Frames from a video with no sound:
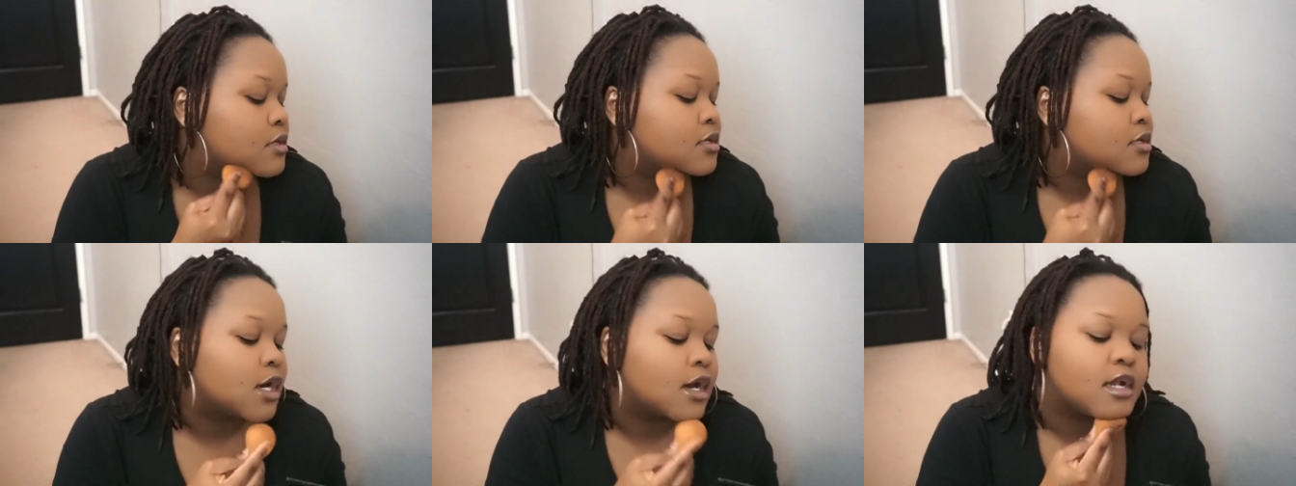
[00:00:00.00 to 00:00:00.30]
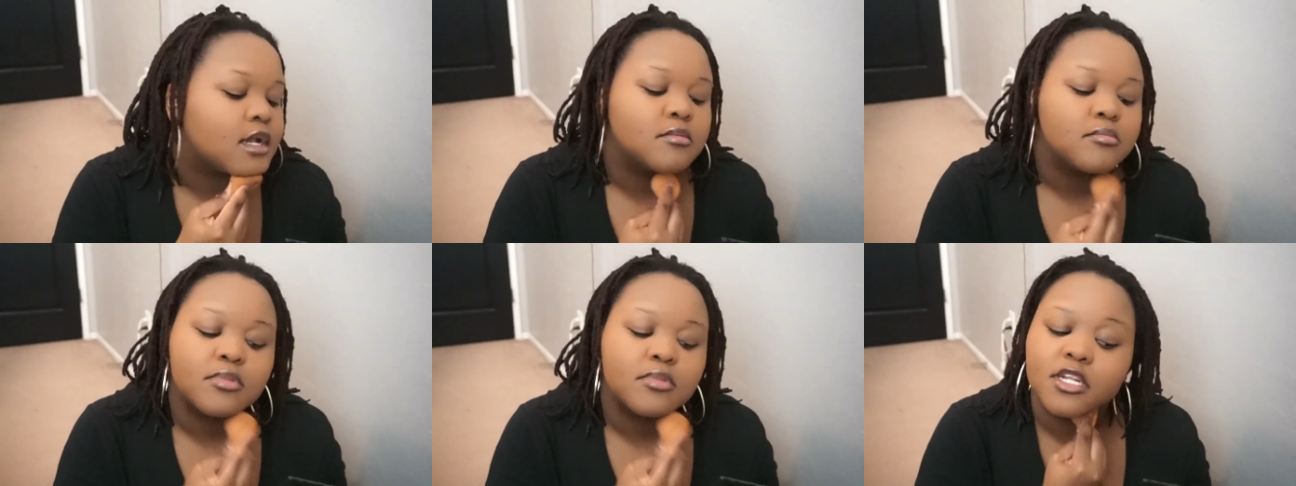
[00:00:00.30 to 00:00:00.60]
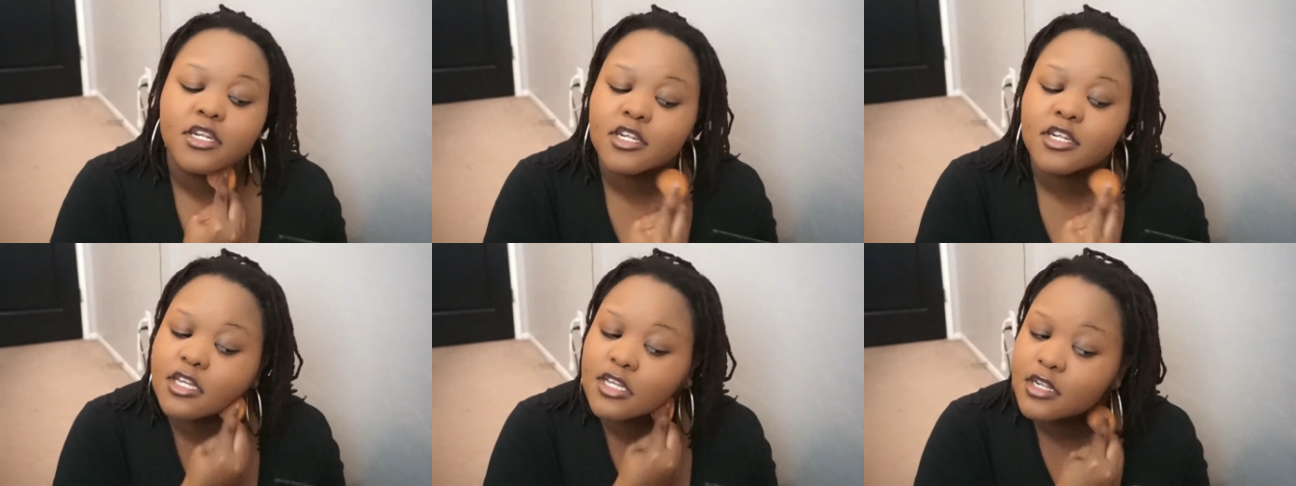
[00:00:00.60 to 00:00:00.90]
Kind of
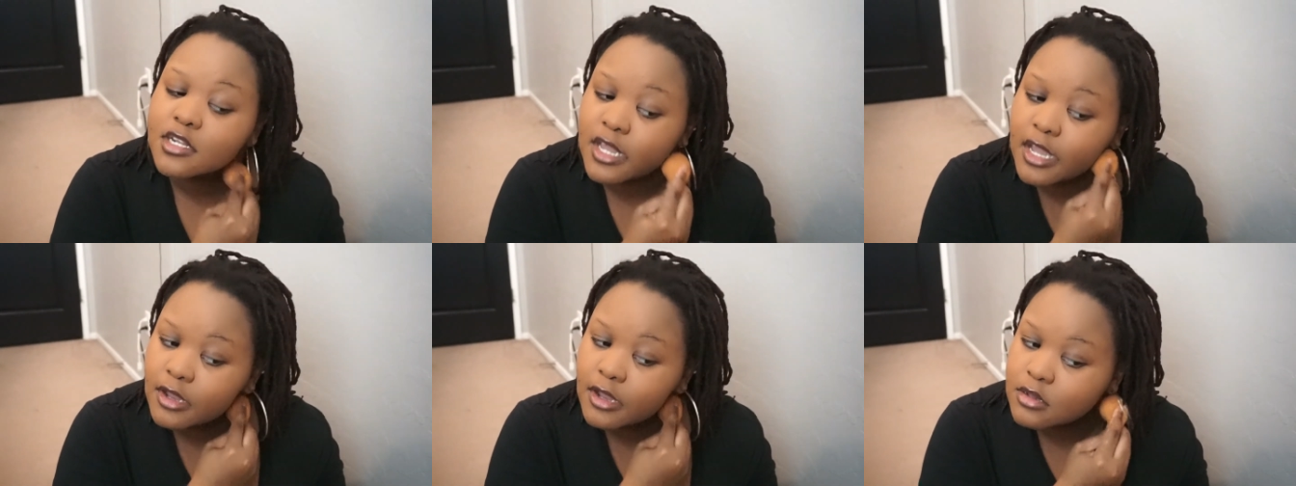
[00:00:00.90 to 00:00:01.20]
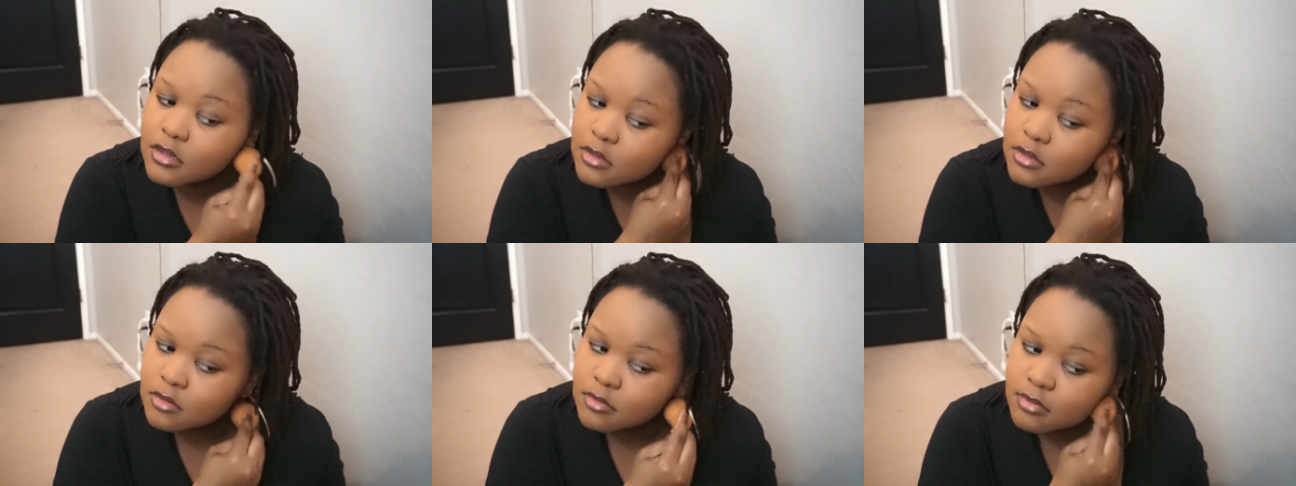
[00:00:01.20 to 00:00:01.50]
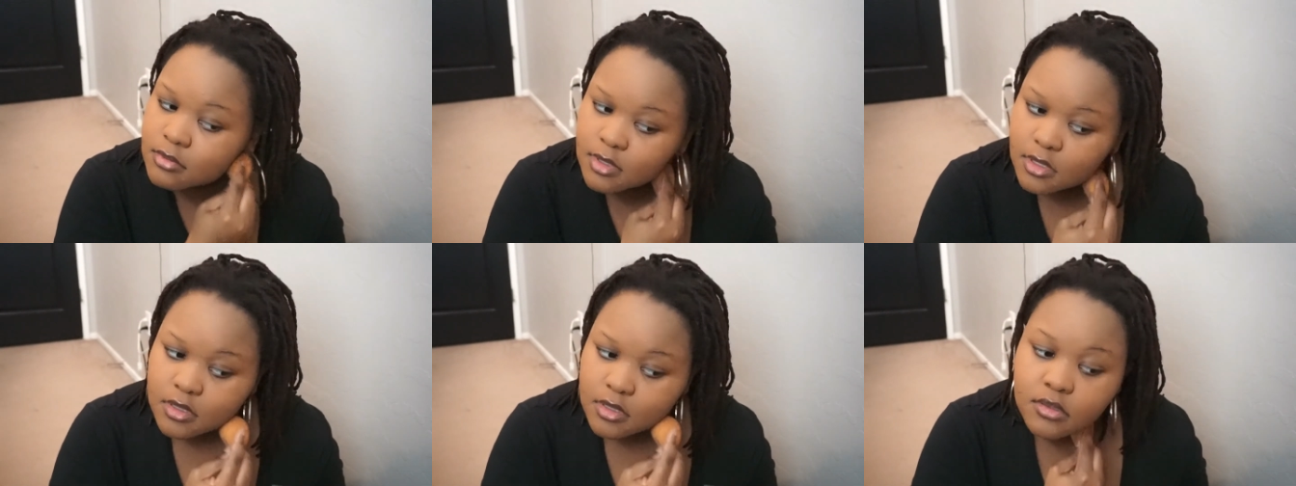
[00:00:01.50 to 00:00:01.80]
blending it down a little
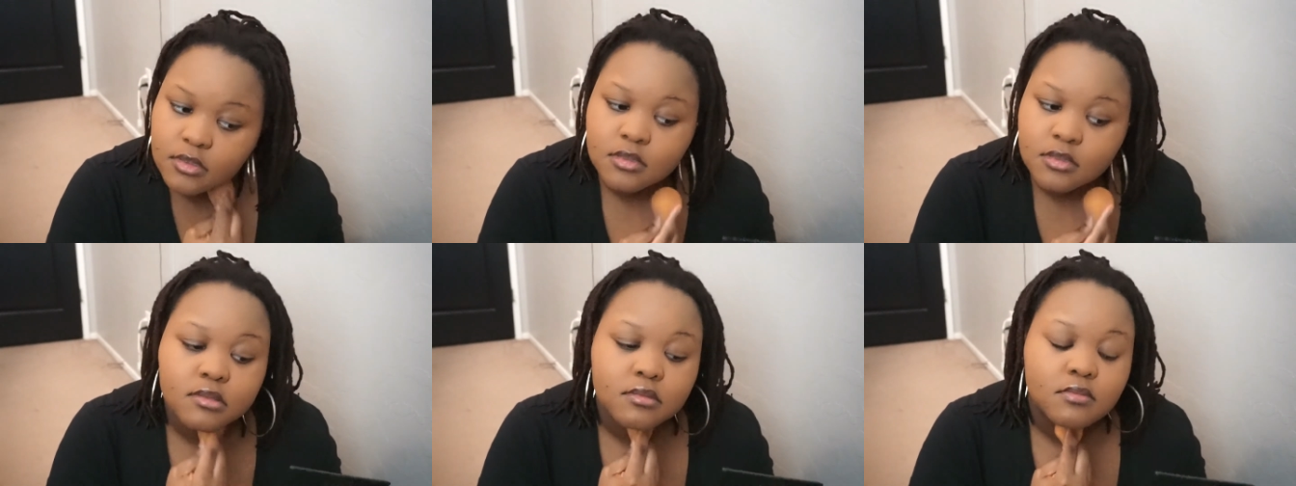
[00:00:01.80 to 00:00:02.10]
bit.